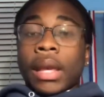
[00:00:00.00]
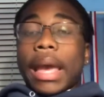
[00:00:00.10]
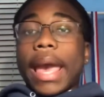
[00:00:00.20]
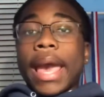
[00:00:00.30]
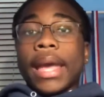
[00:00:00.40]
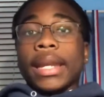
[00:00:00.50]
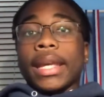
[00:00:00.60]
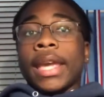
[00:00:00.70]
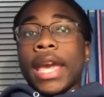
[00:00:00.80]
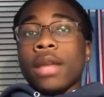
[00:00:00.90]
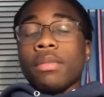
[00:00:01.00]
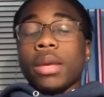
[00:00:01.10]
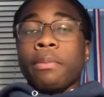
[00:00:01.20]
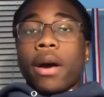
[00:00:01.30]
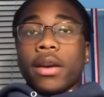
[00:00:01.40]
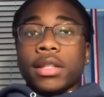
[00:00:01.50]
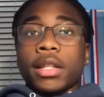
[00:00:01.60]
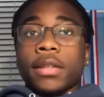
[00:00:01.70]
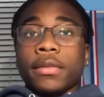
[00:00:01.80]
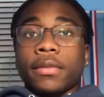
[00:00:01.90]
and it can be
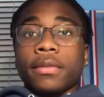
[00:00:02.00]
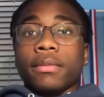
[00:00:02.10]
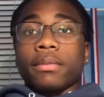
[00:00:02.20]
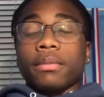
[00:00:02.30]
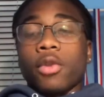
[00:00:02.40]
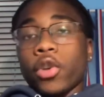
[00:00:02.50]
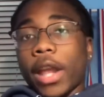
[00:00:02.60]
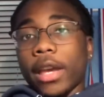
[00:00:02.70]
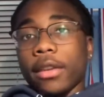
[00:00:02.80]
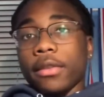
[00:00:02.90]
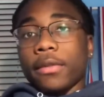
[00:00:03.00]
positive or negative.